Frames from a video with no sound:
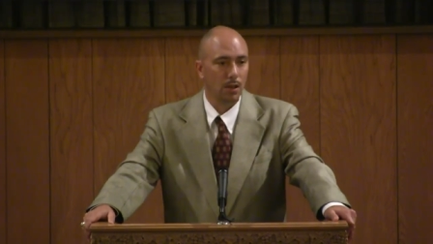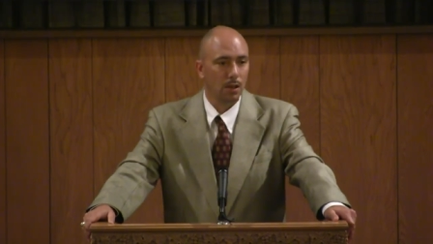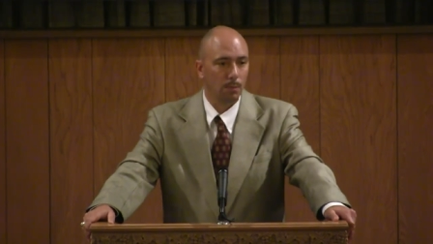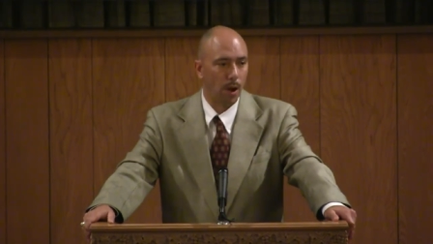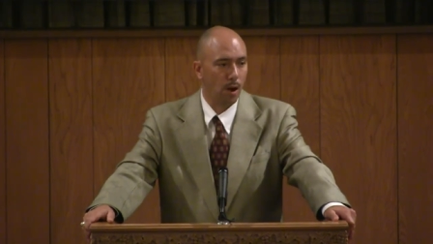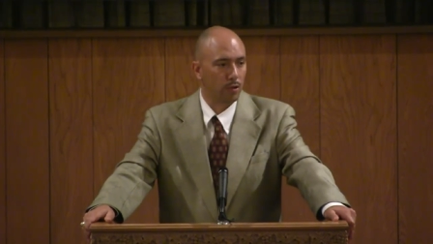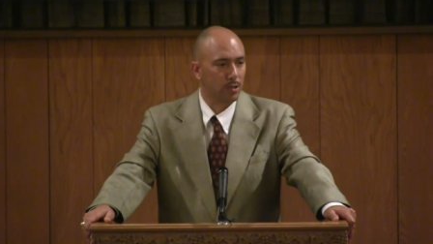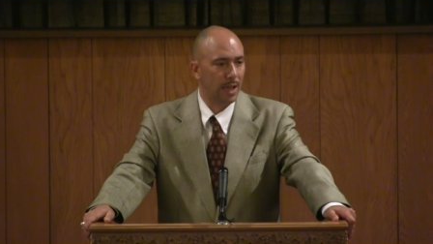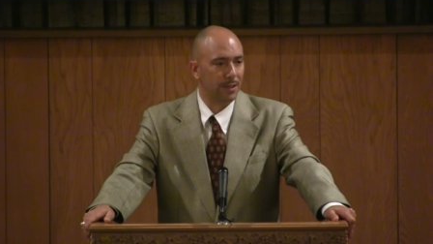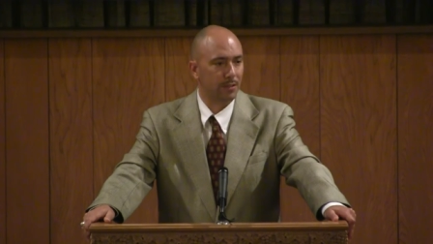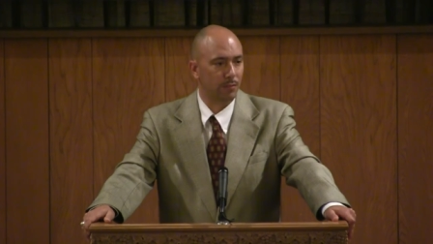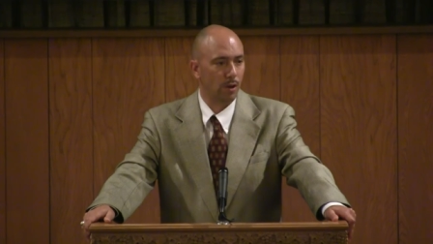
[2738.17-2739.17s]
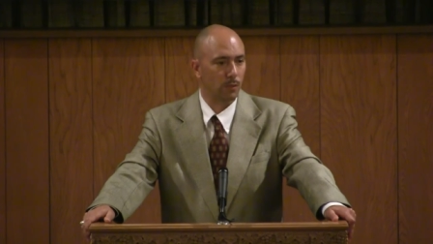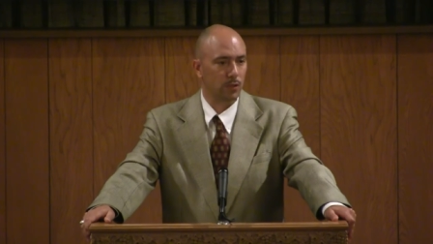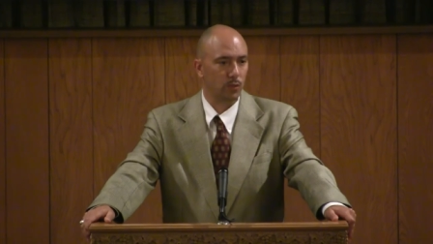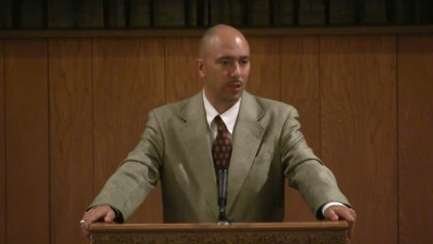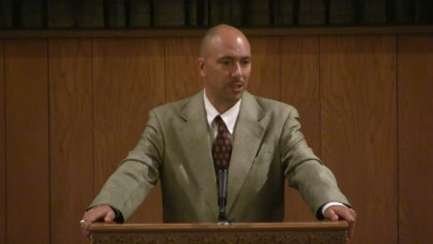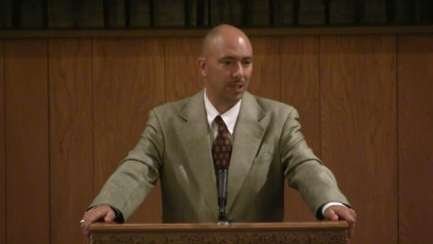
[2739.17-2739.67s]
Paul states in Romans
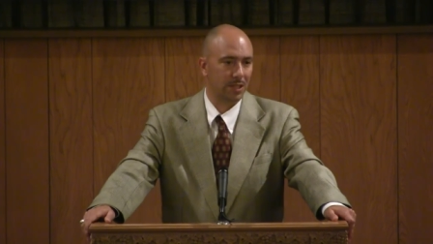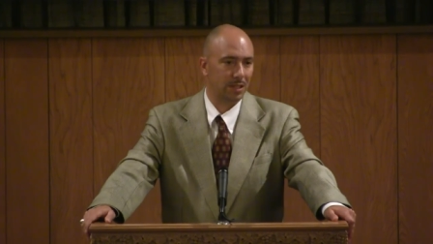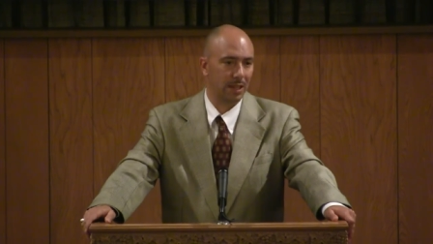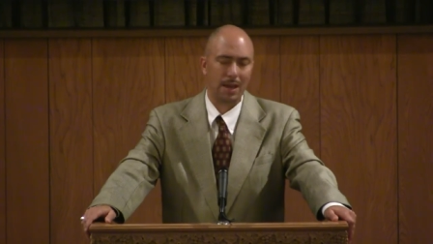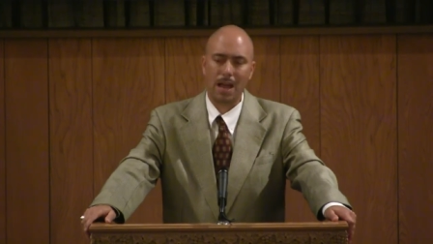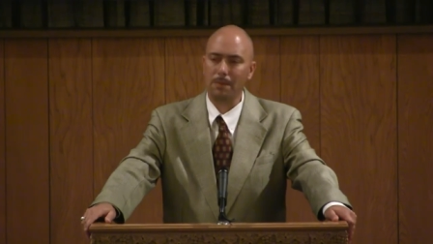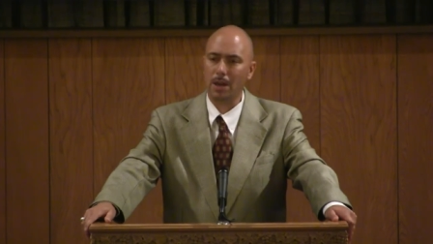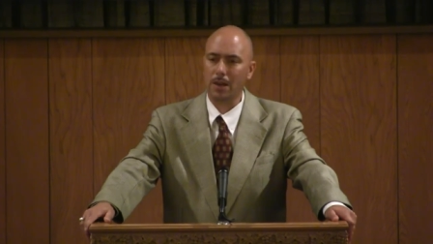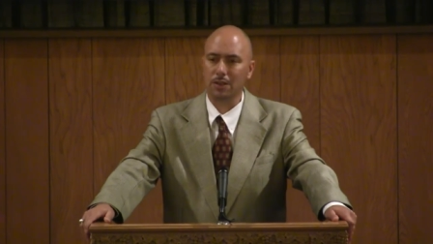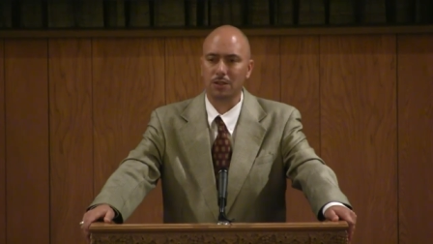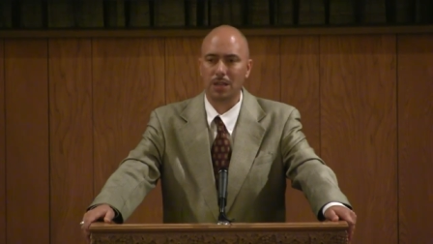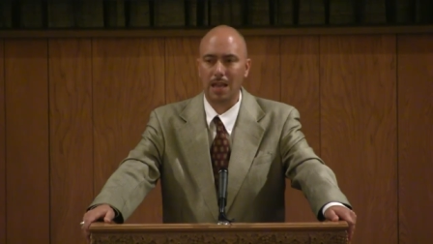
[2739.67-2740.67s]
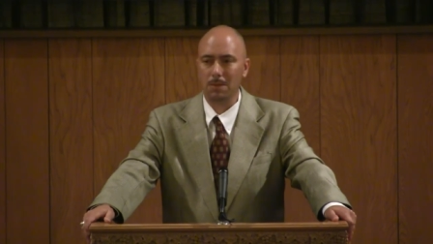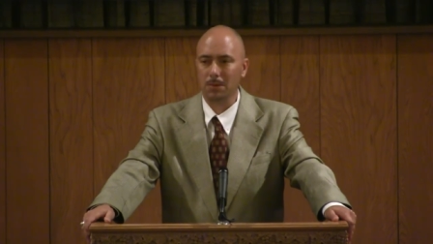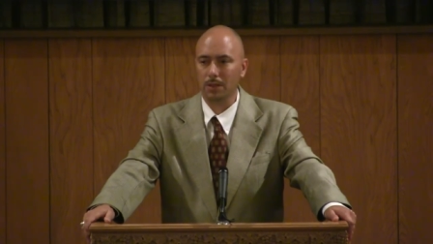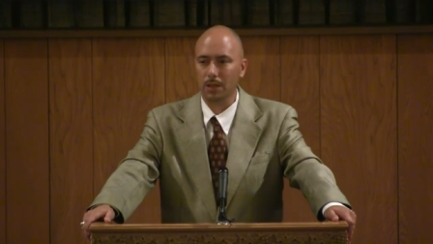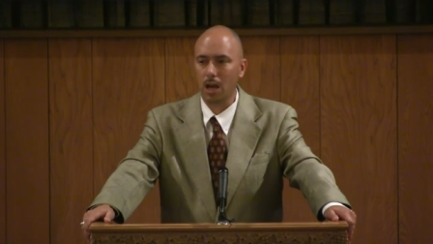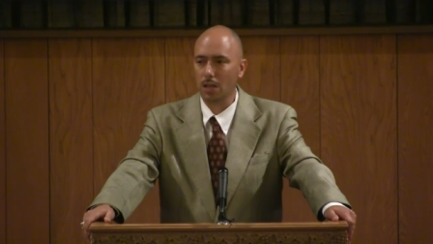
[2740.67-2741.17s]
1:16, I am not ashamed of
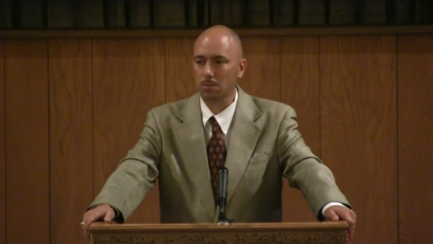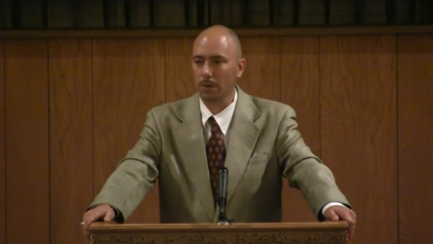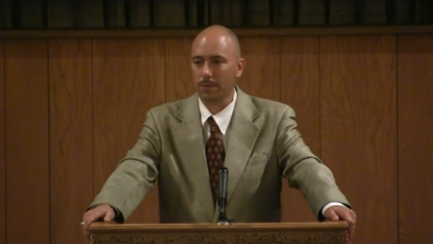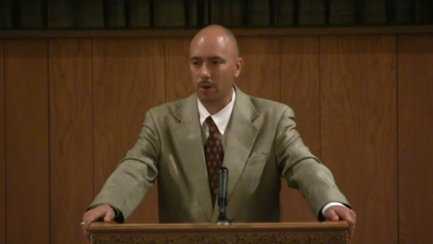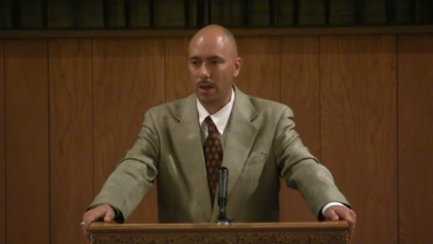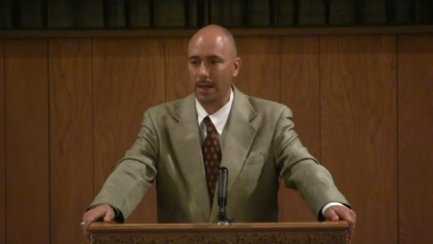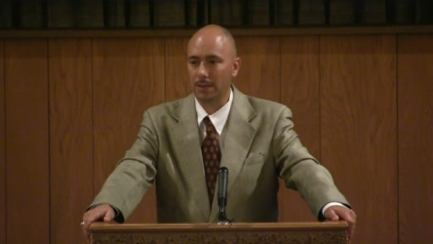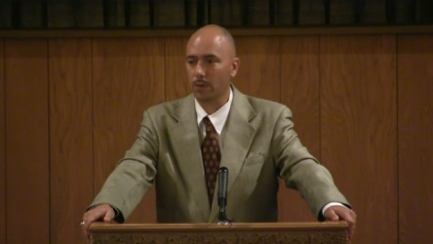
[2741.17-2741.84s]
the gospel of Christ,